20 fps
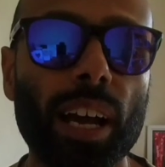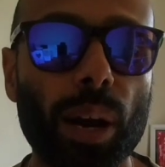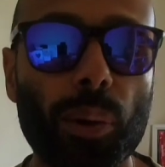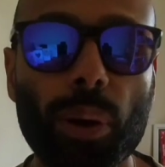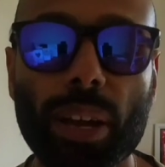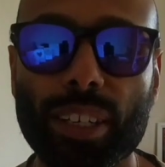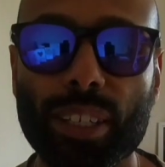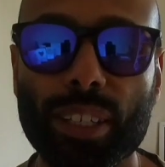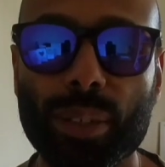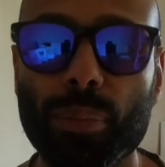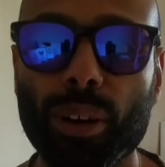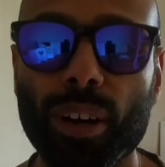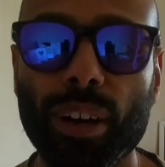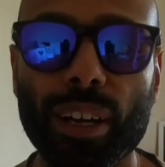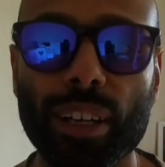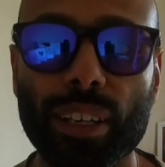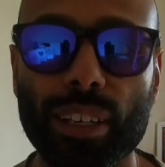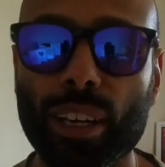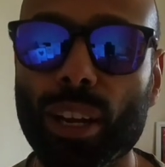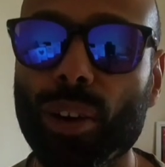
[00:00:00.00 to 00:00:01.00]
I went to
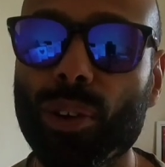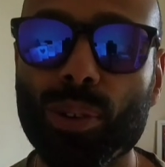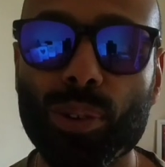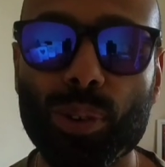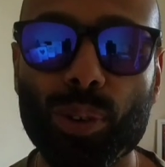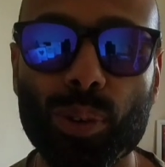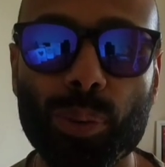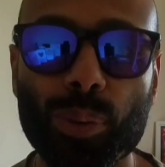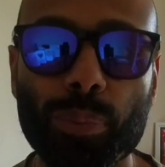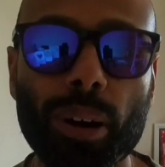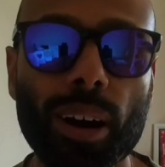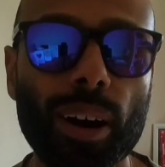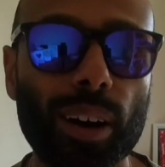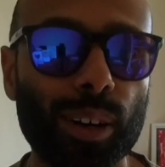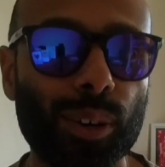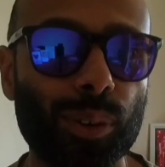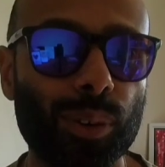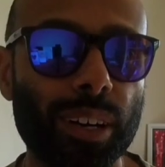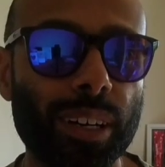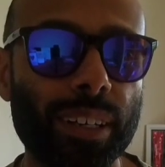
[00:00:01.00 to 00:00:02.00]
my local
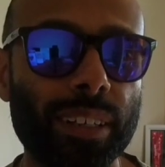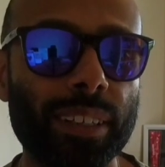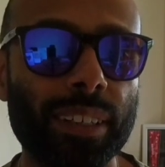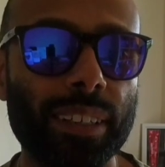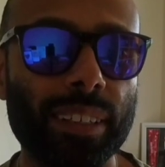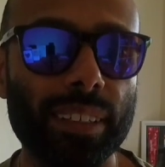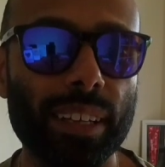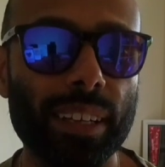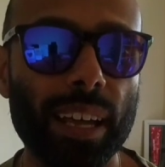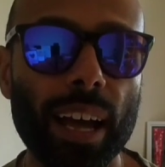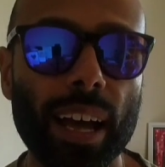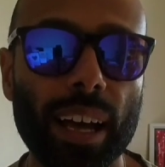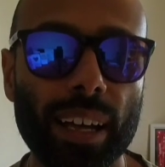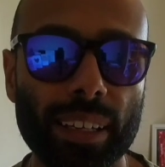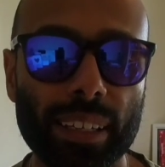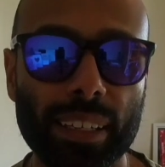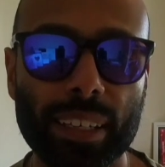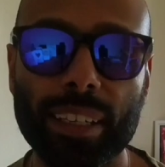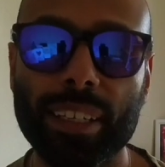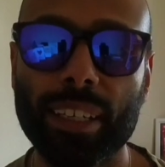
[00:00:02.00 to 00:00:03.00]
park run at
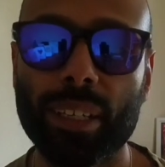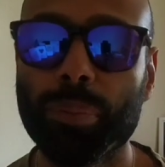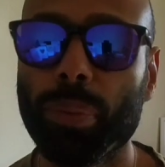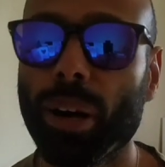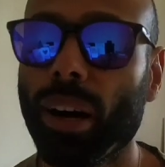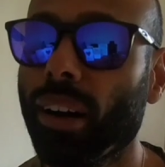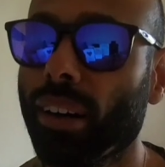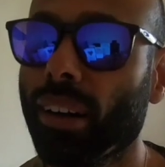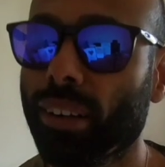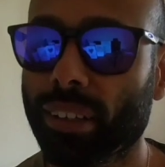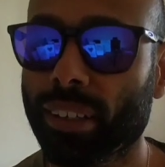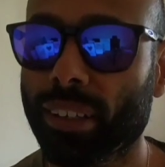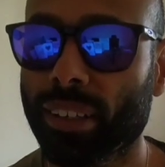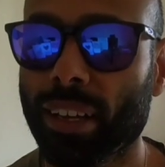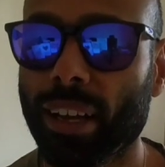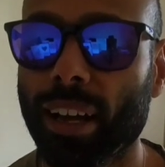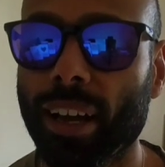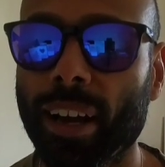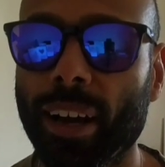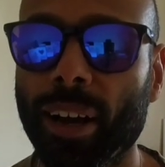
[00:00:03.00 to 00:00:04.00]
Lydiard Park,
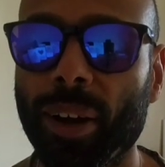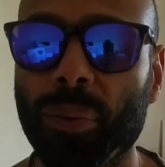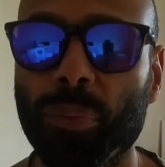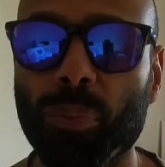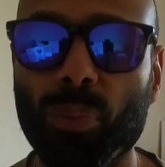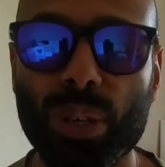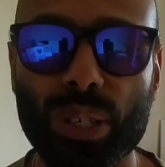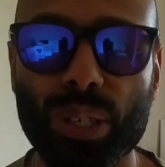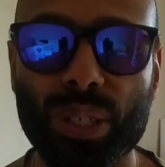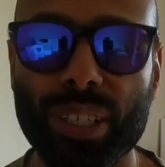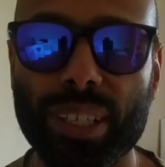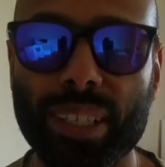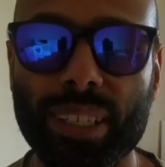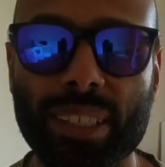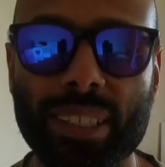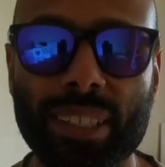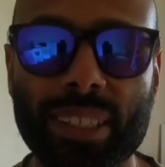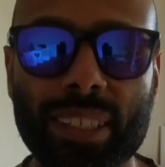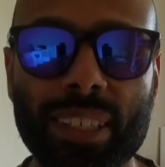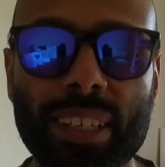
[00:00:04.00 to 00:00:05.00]
which
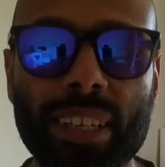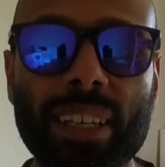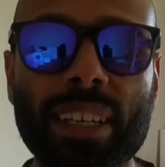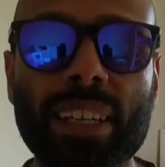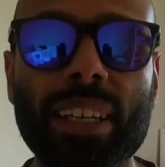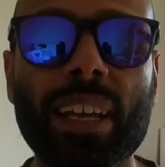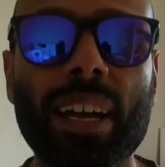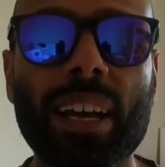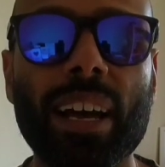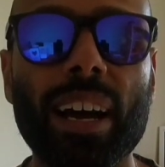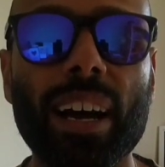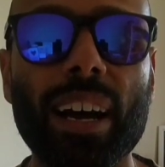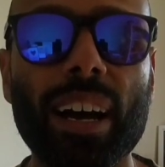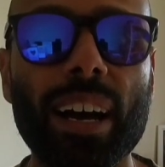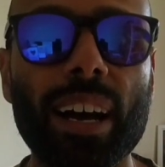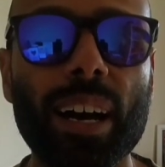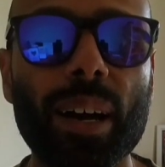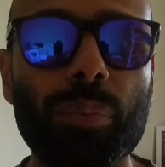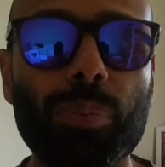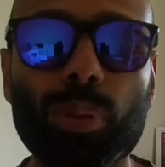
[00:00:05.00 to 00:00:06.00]
is
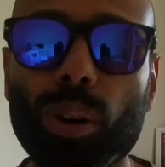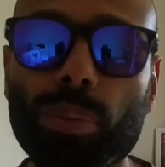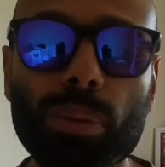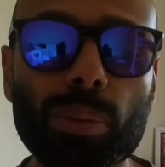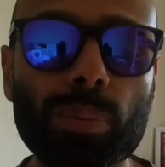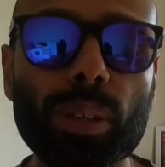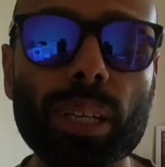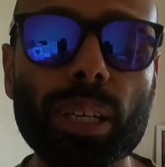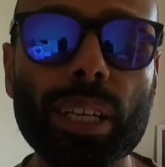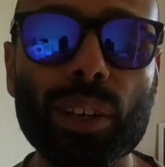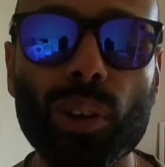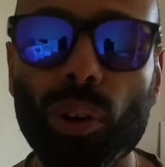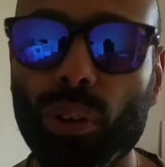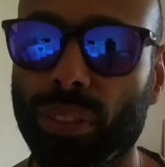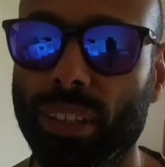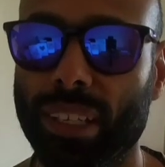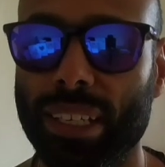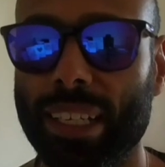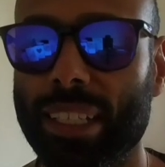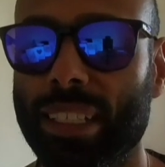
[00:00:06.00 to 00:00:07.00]
probably
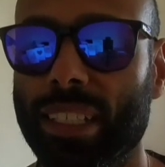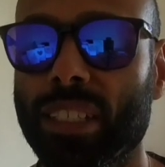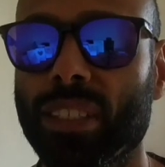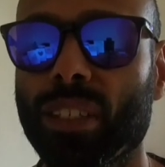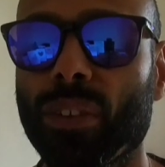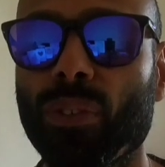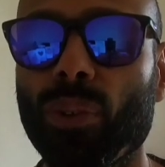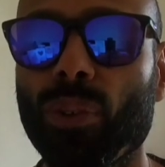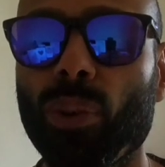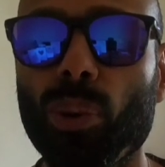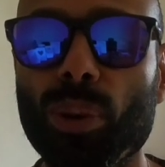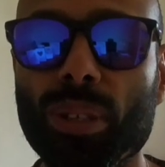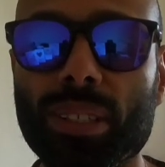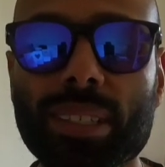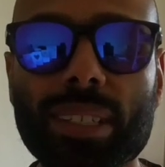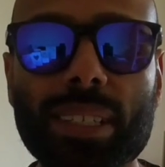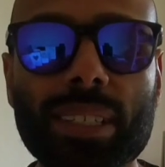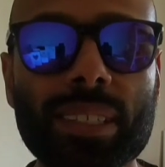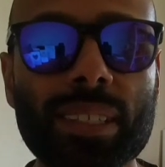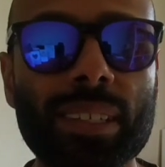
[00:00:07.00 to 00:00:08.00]
not the easiest of
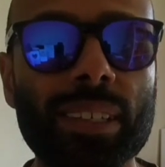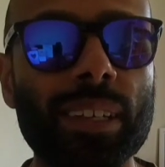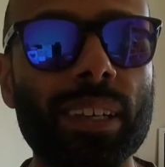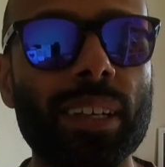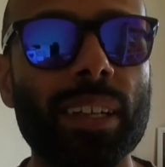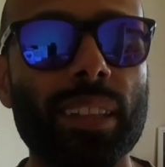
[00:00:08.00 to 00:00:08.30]
courses.